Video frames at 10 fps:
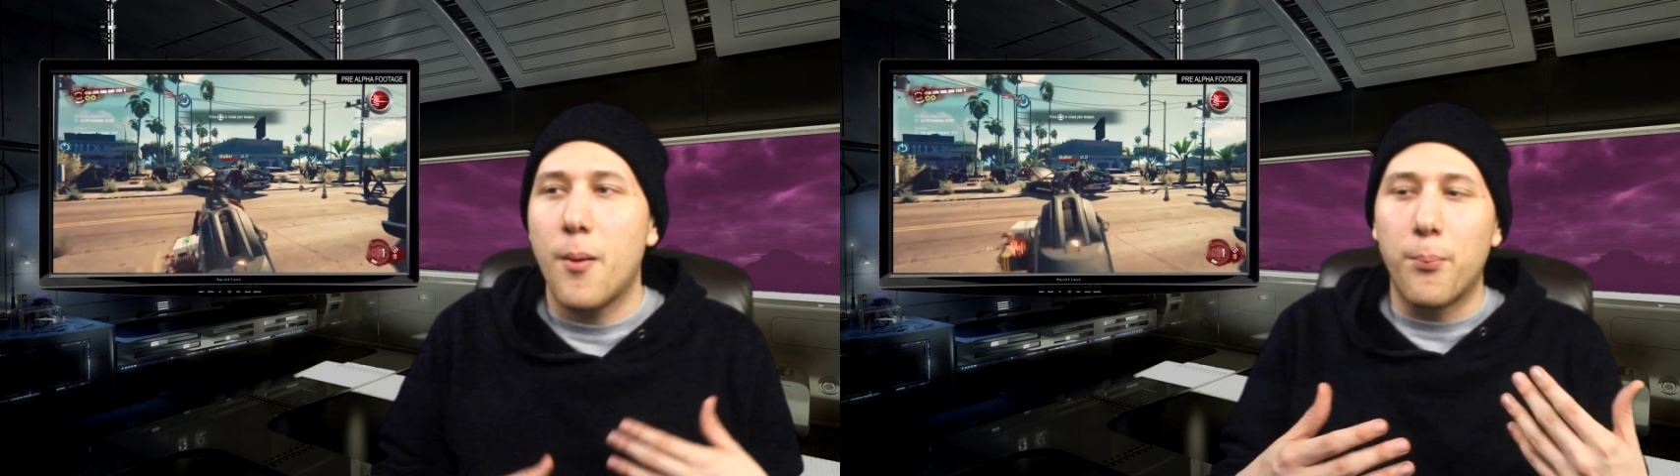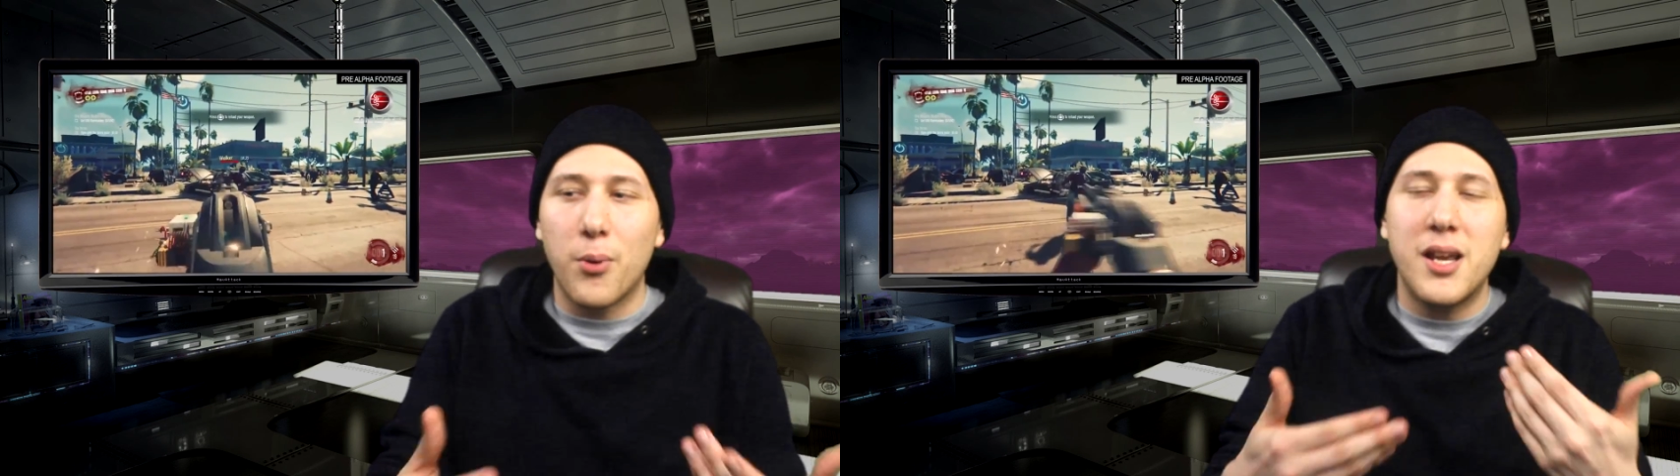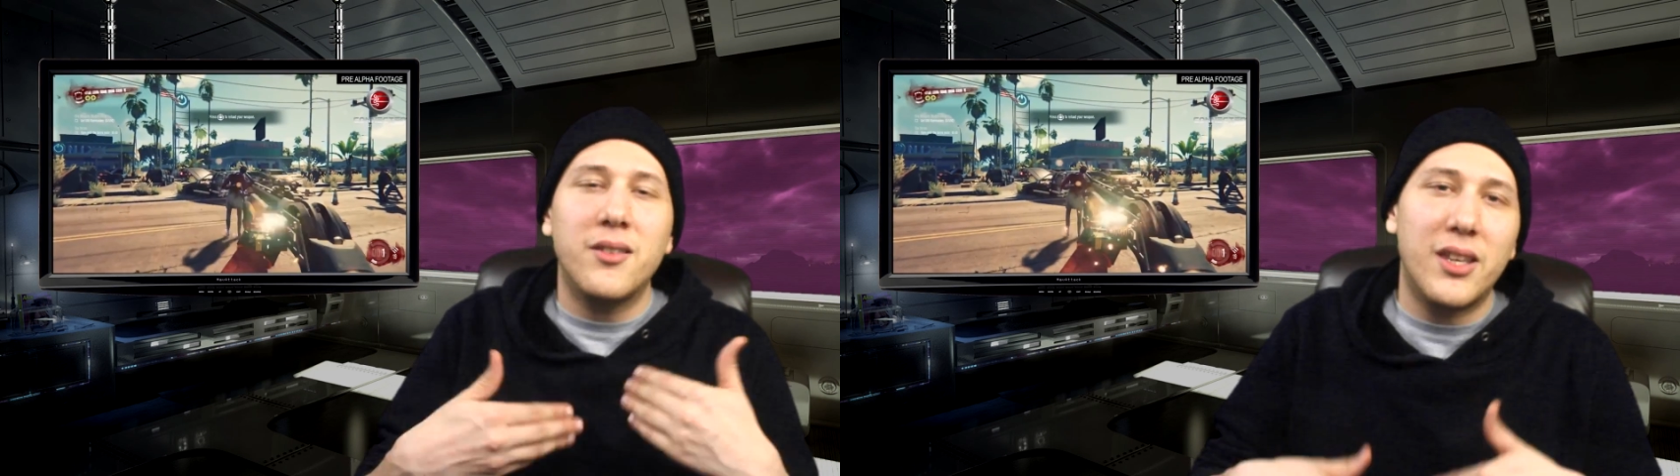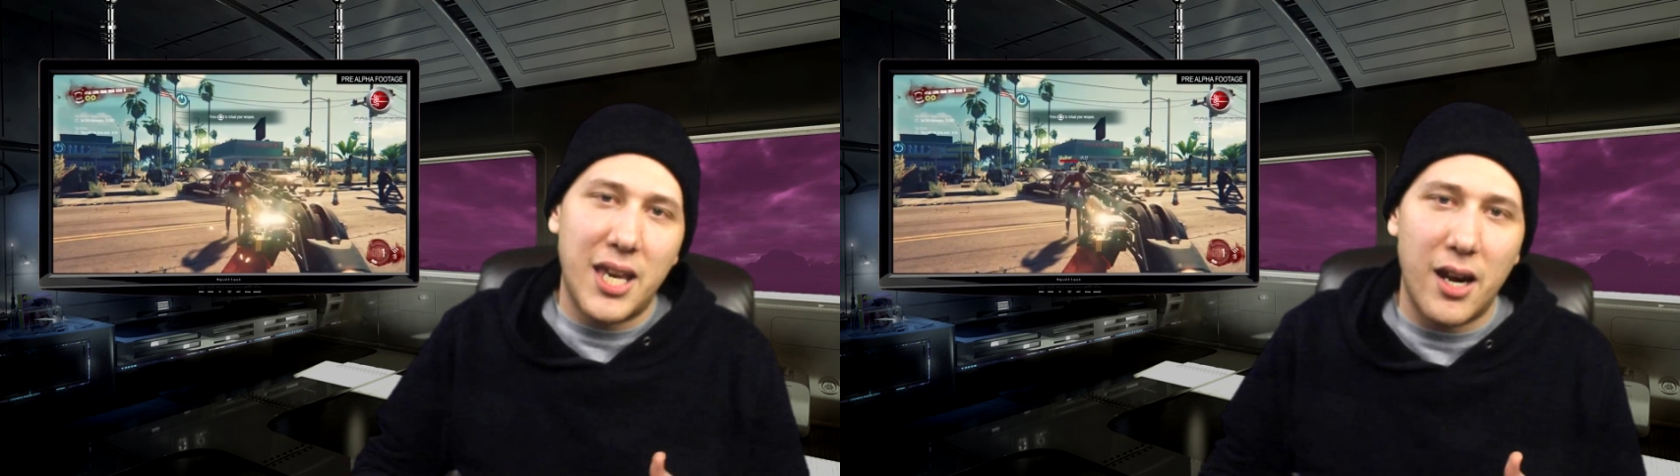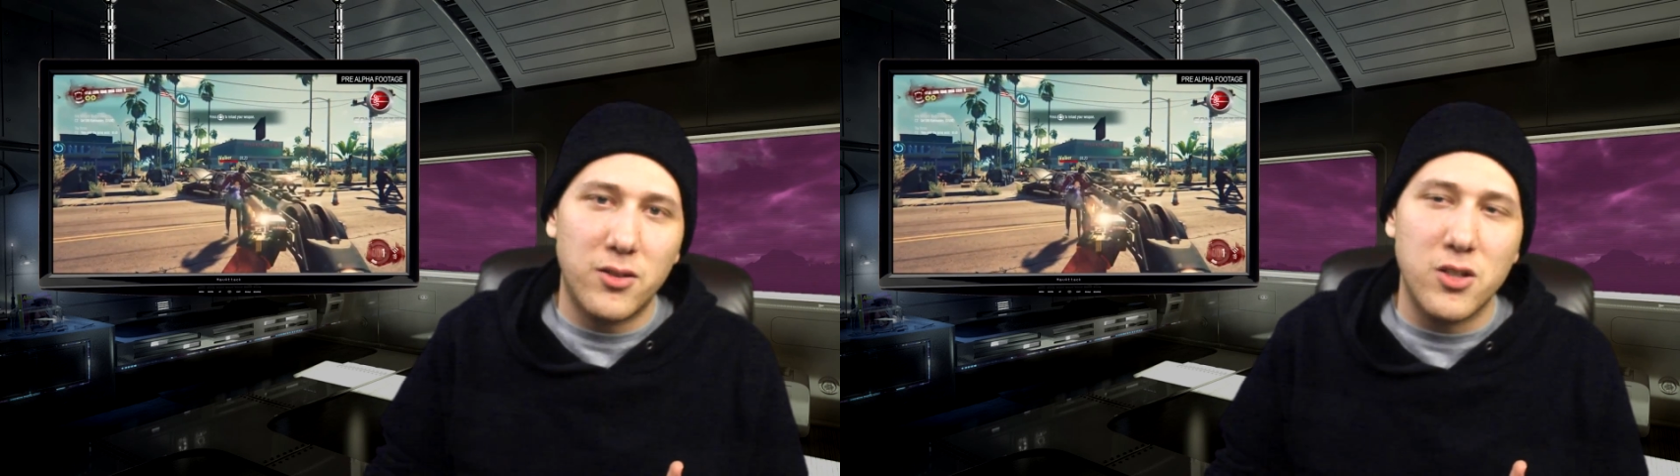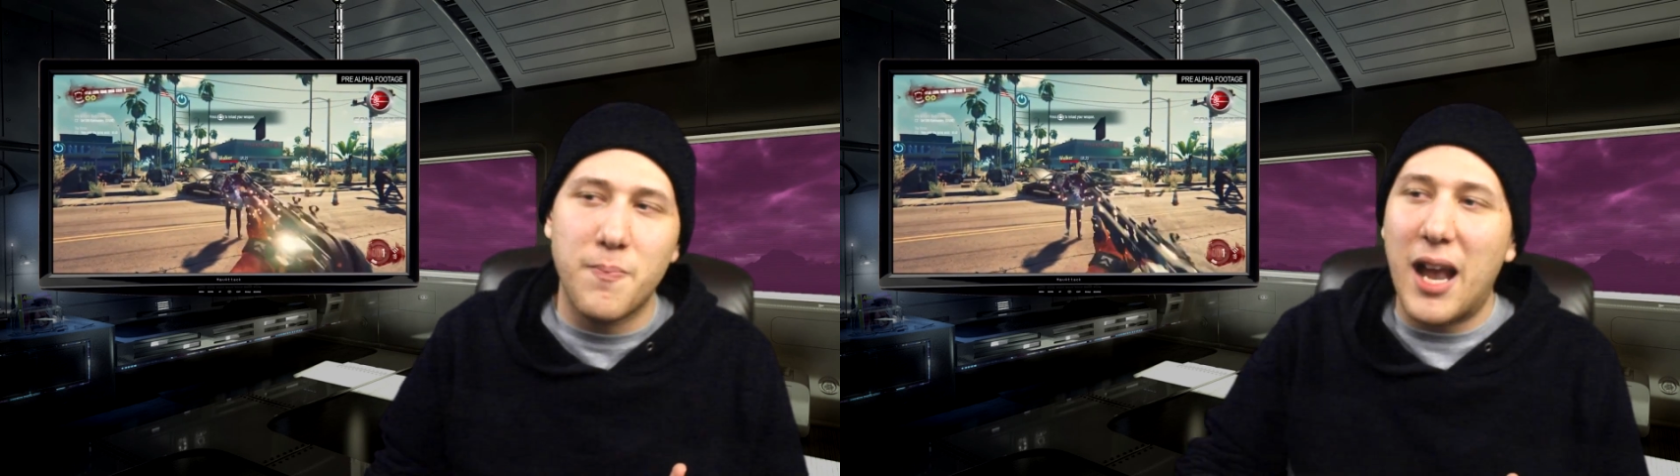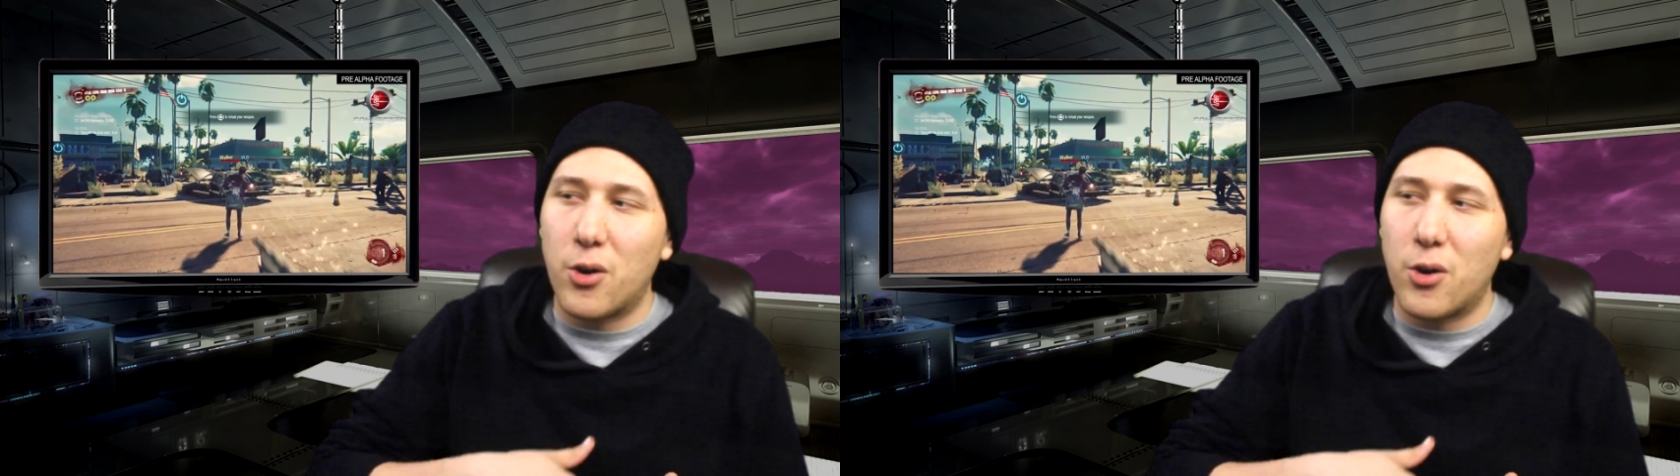bring the characters back,